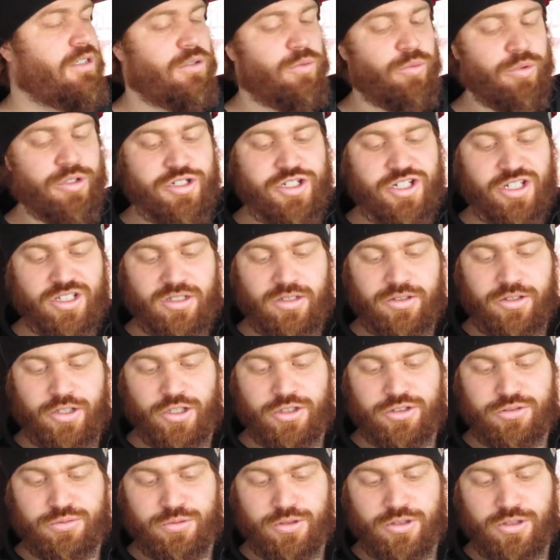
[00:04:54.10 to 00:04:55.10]
windshield,
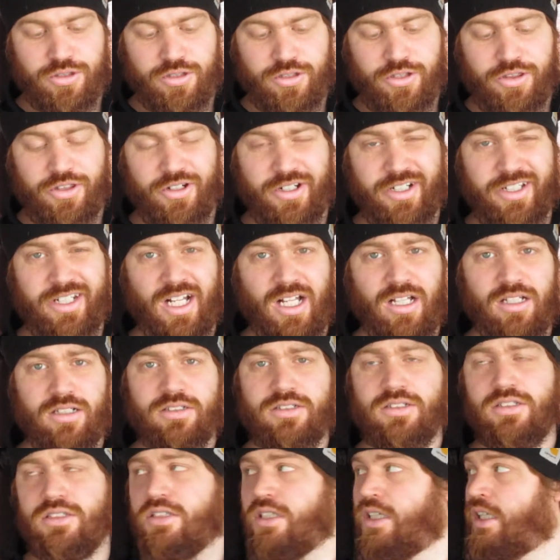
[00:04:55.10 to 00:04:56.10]
those were
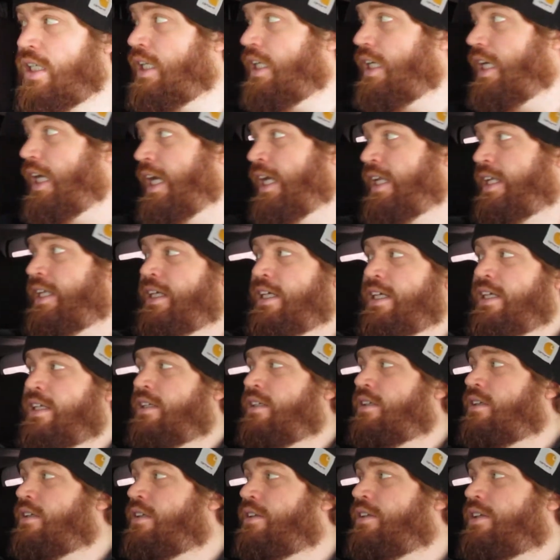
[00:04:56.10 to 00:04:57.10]
$30. And
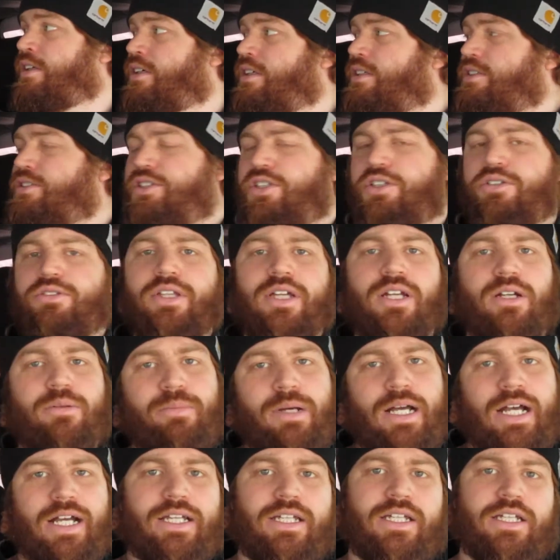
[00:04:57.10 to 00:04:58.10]
then the two that are
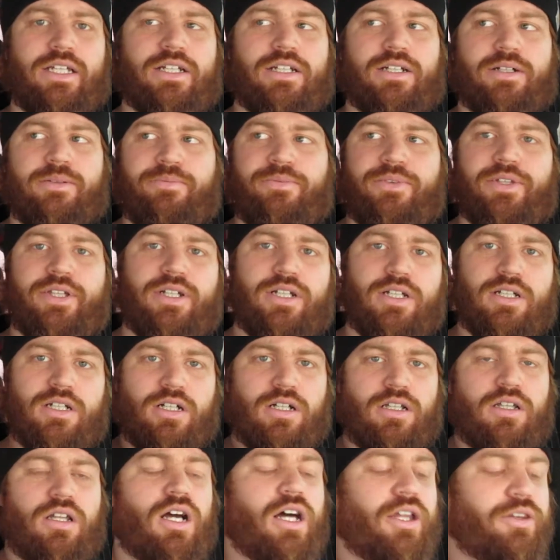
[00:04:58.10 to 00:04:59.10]
back here, the
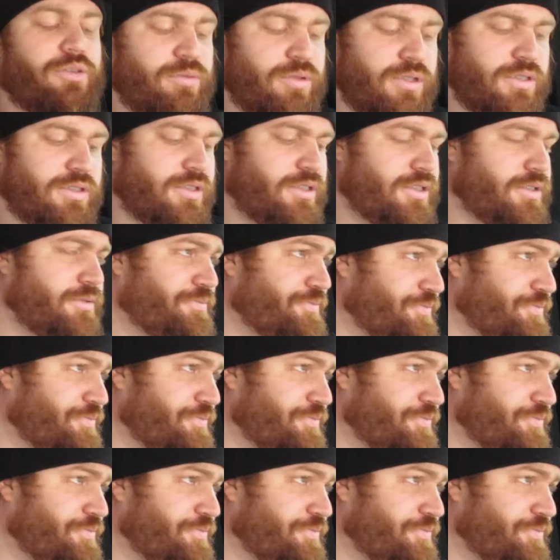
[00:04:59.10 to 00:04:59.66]
cloth ones,